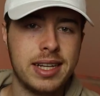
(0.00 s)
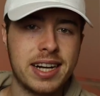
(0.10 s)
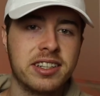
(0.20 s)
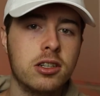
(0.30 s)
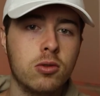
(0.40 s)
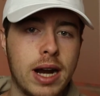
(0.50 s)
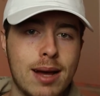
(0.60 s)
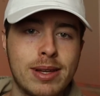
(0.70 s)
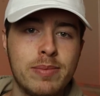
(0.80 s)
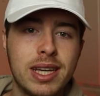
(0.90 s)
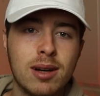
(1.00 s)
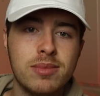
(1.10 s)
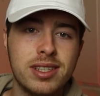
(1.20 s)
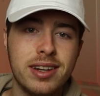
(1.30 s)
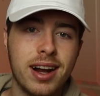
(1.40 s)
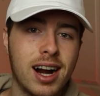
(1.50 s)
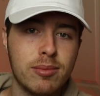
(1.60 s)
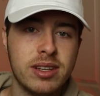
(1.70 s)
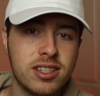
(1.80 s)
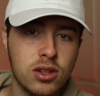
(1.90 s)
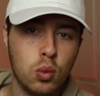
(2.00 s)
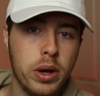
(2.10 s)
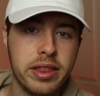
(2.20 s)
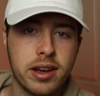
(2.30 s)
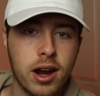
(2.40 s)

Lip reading: TacticalRab has become synonymous with